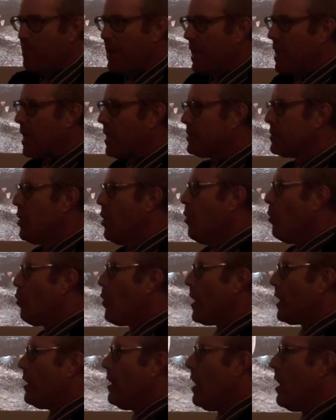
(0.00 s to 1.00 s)
Because
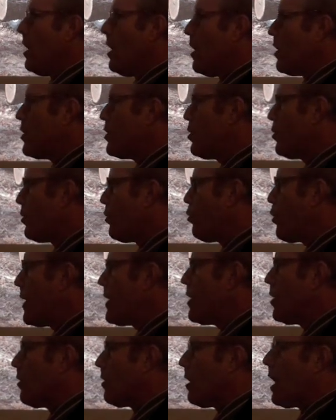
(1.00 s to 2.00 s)
when
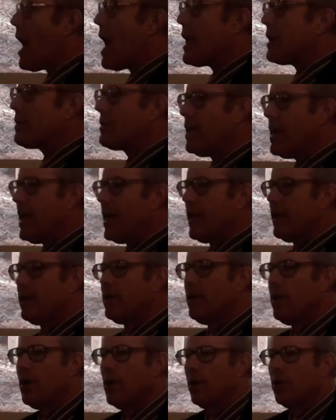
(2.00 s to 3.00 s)
you're locked
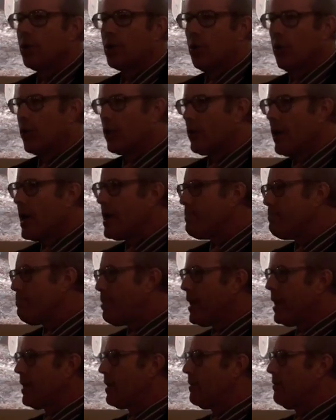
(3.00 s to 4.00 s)
in to a great
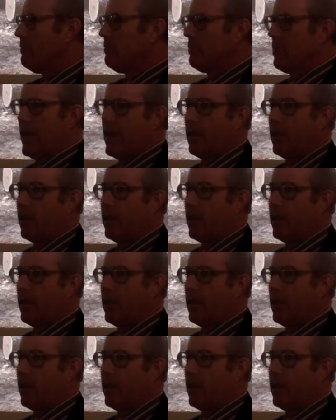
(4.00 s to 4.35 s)
big